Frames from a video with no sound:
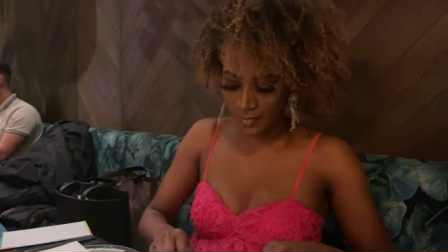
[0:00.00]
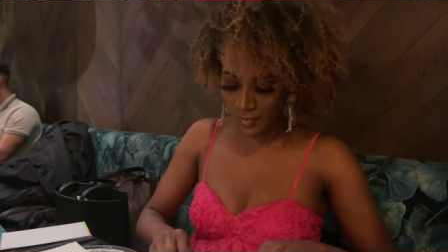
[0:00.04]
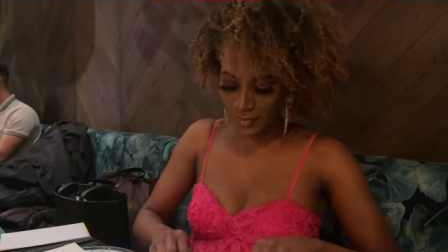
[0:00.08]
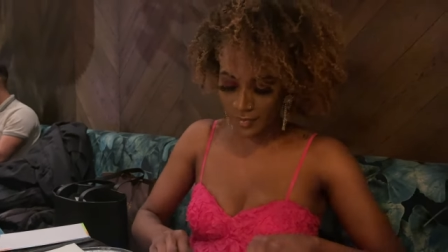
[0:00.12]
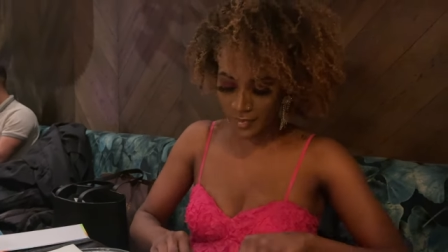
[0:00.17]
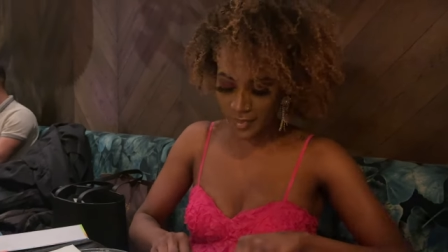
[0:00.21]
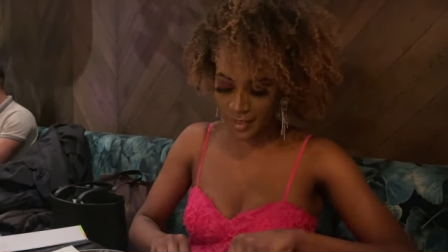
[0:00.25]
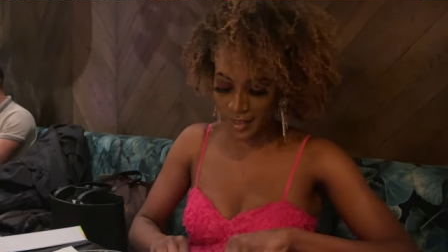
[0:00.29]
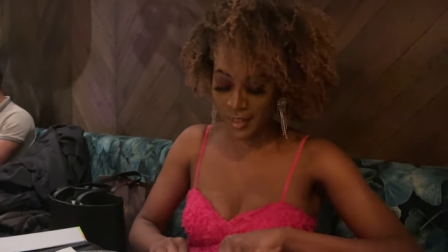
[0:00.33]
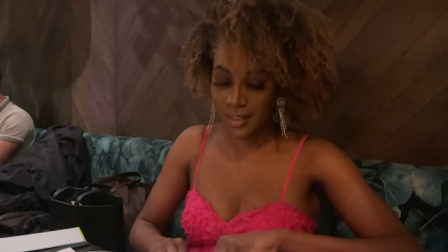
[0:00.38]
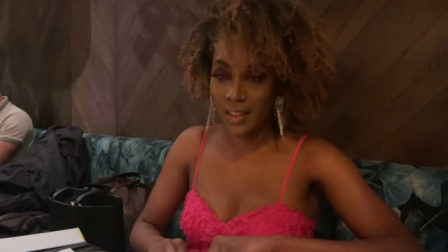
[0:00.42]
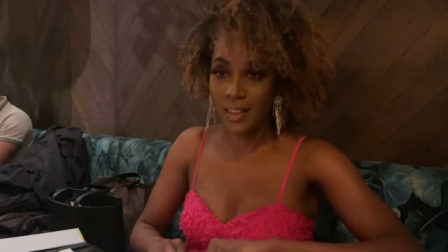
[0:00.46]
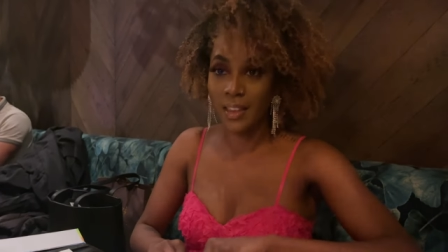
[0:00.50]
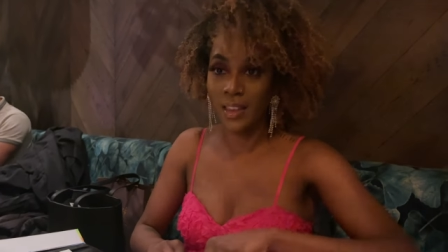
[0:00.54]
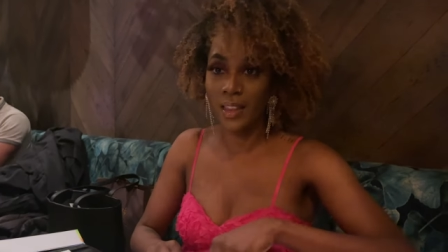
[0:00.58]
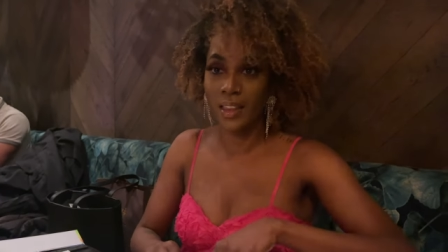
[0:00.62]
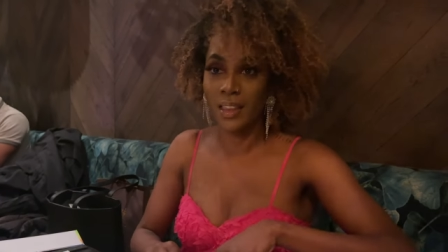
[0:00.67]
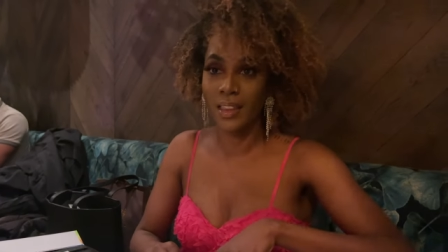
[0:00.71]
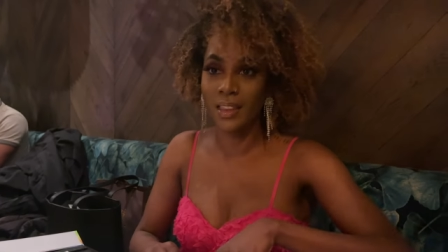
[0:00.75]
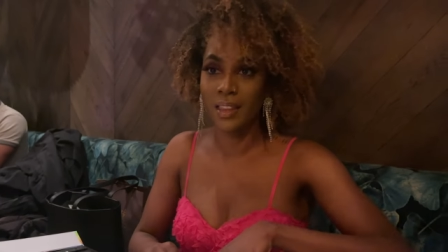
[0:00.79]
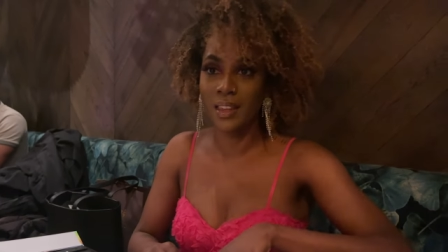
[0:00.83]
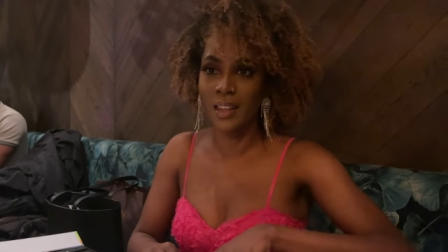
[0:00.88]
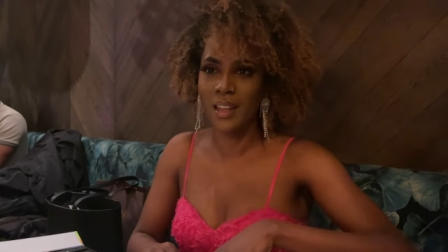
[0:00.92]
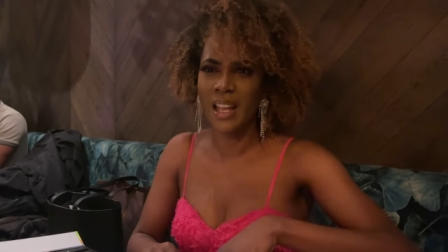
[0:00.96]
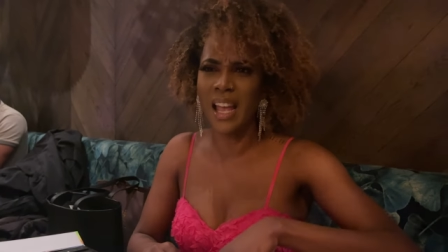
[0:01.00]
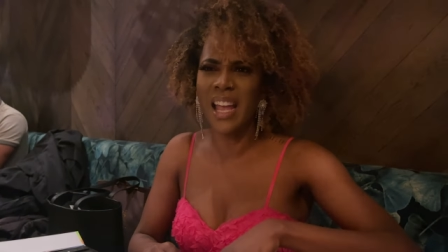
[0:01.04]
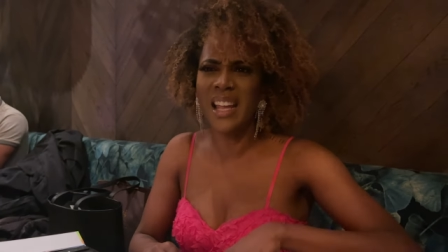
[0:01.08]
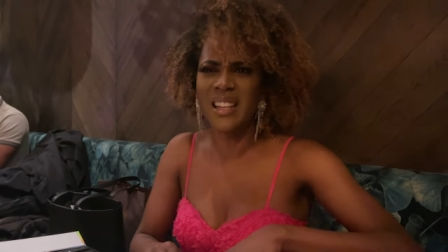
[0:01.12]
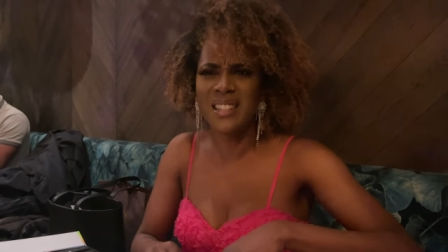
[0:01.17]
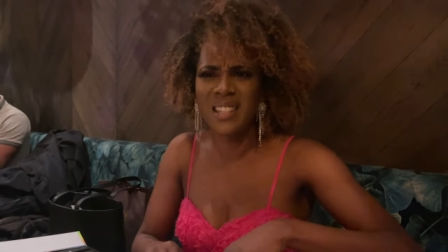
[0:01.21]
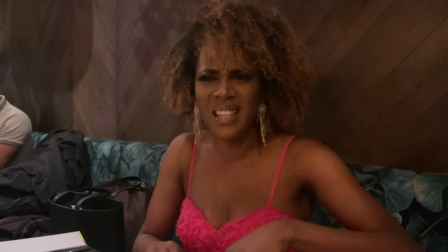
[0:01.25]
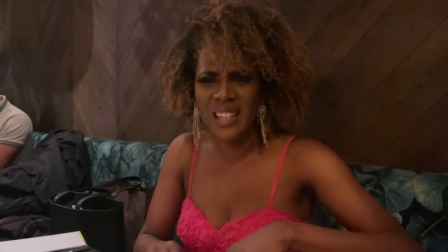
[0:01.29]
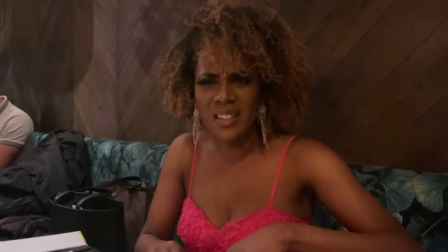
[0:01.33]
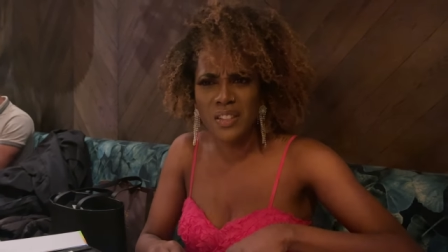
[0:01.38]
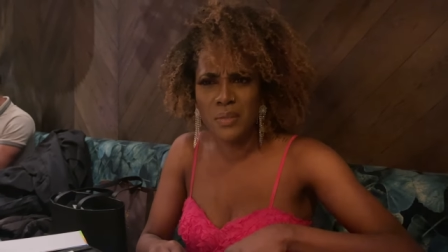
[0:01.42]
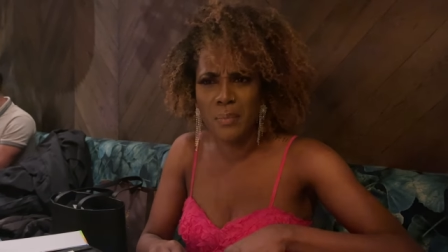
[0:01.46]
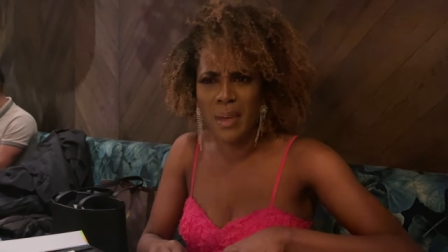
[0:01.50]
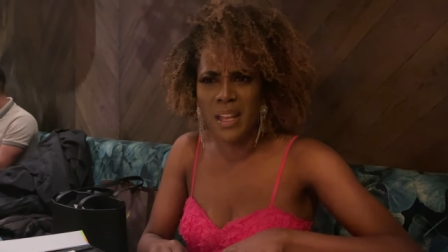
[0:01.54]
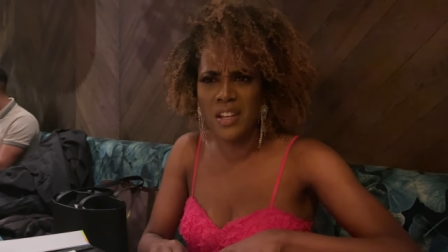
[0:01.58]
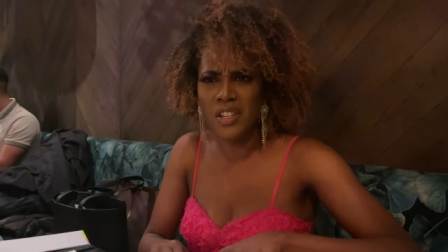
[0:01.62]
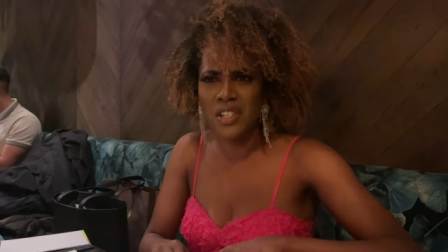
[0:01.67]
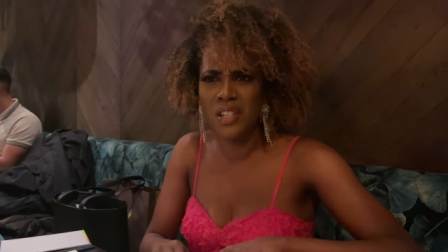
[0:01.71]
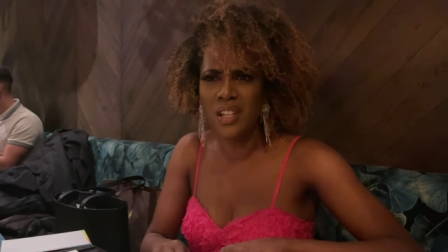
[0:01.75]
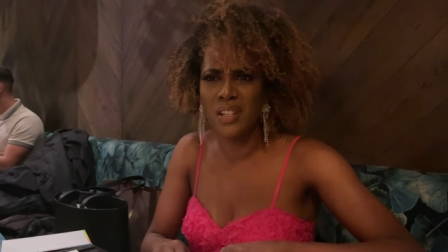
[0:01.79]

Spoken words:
were mentioning that when we had